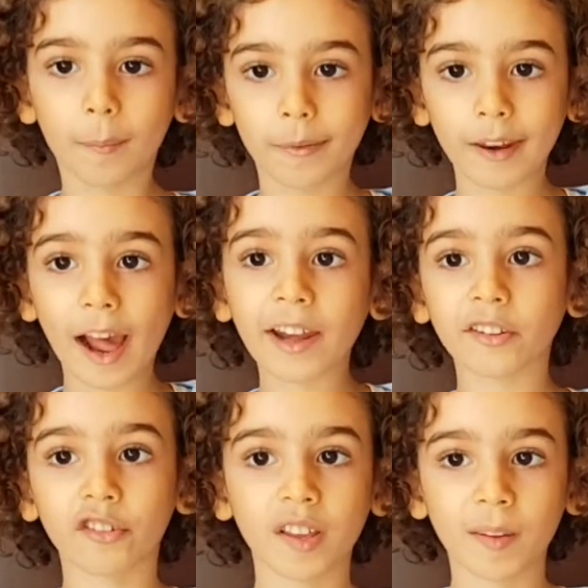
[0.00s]

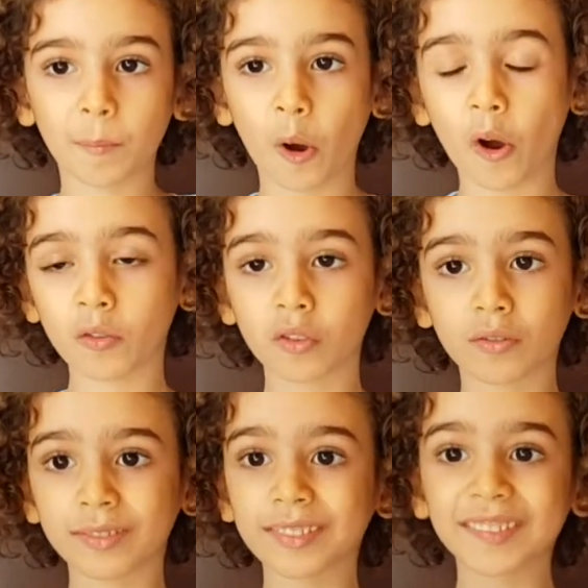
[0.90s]
Plants respond
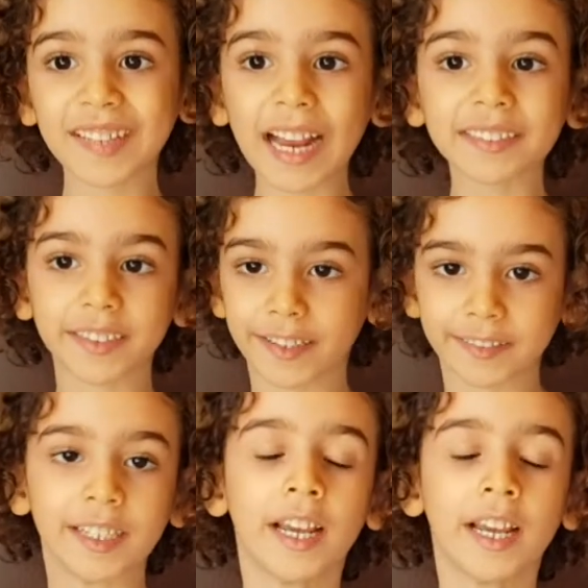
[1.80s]
to changes